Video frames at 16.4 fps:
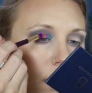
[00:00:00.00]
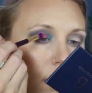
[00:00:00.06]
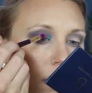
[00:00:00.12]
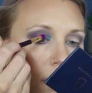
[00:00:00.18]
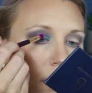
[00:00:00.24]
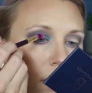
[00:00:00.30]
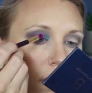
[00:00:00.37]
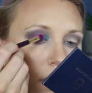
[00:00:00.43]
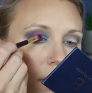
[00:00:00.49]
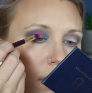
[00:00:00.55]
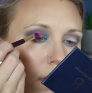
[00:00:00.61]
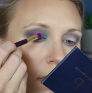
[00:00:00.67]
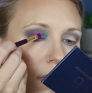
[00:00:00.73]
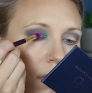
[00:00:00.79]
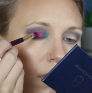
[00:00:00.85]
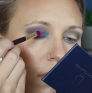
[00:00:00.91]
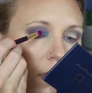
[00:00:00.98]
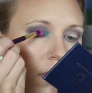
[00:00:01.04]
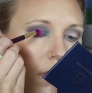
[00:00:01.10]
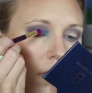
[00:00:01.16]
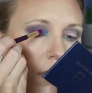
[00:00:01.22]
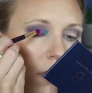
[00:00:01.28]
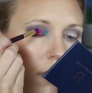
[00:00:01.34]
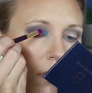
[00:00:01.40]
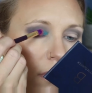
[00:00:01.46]

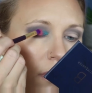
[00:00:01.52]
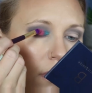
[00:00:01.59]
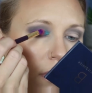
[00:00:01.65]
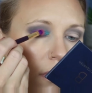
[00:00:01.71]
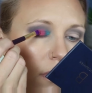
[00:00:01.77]
Nobody speaks.